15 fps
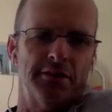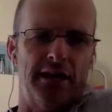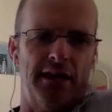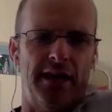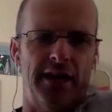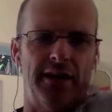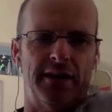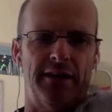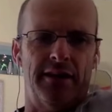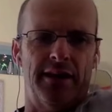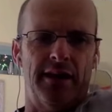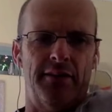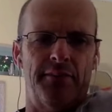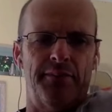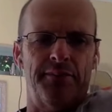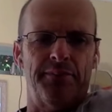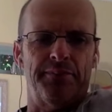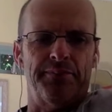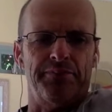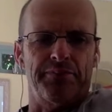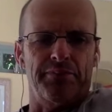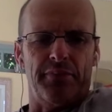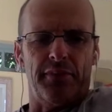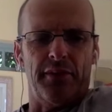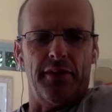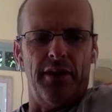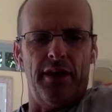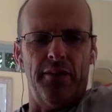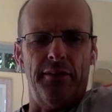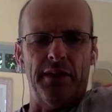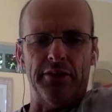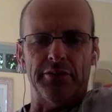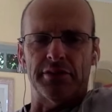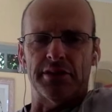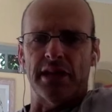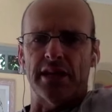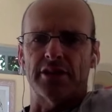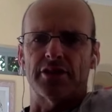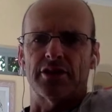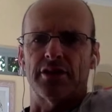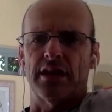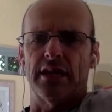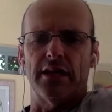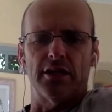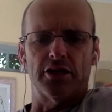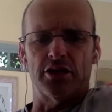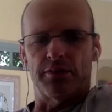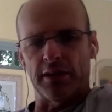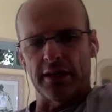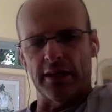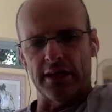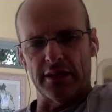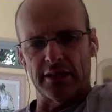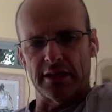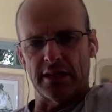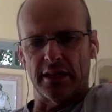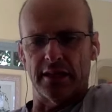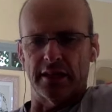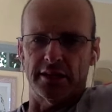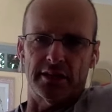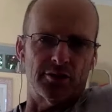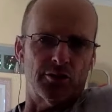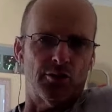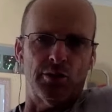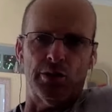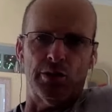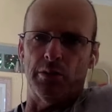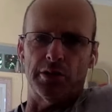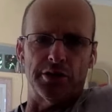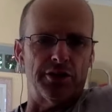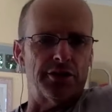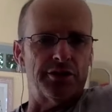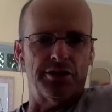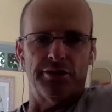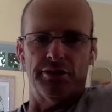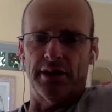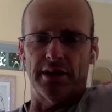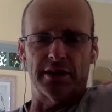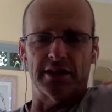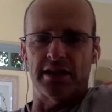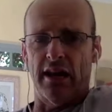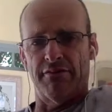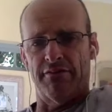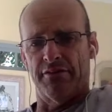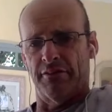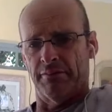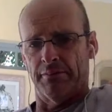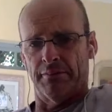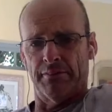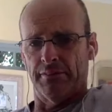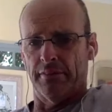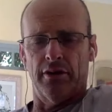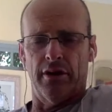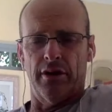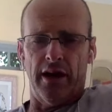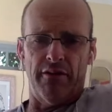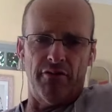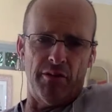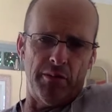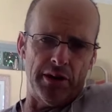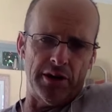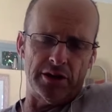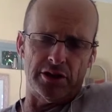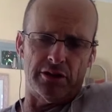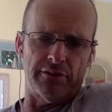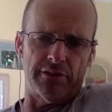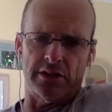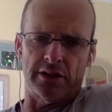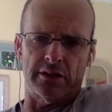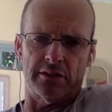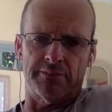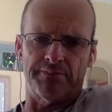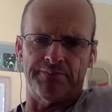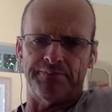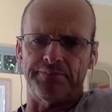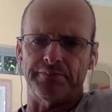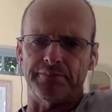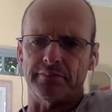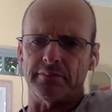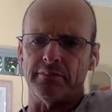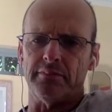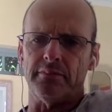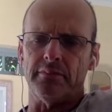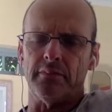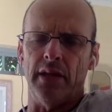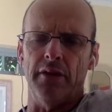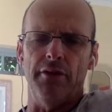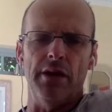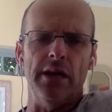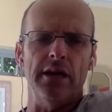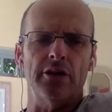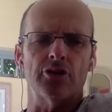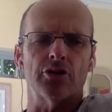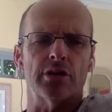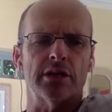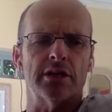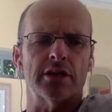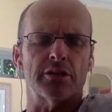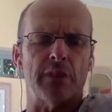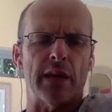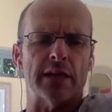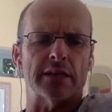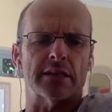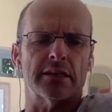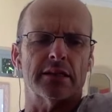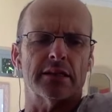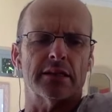And that was thanks to the leadership that they just said, this is all we want you to do. And I just loved every minute of it and really enjoyed the space.